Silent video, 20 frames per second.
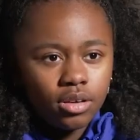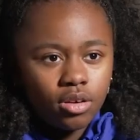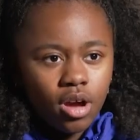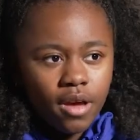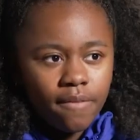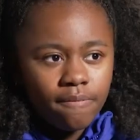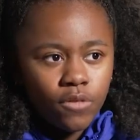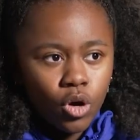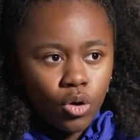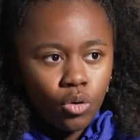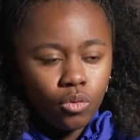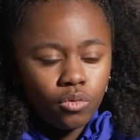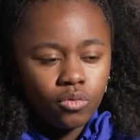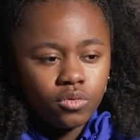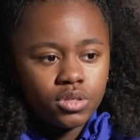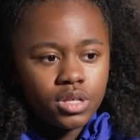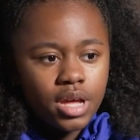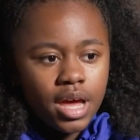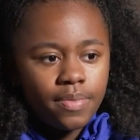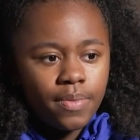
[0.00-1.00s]
of got
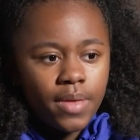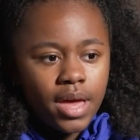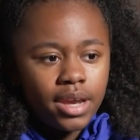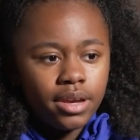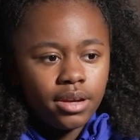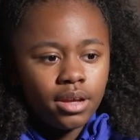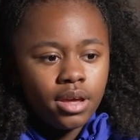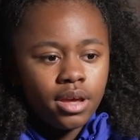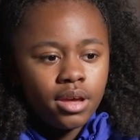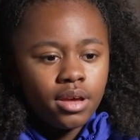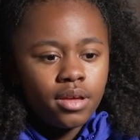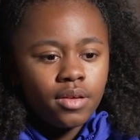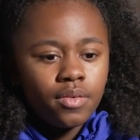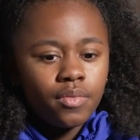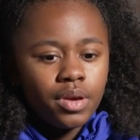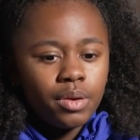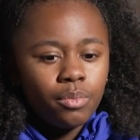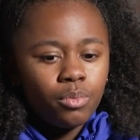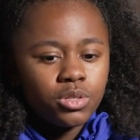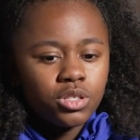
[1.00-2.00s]
involved and then
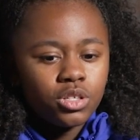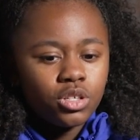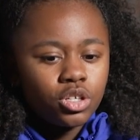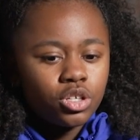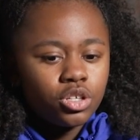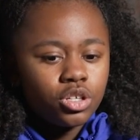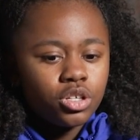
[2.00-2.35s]
it wasn't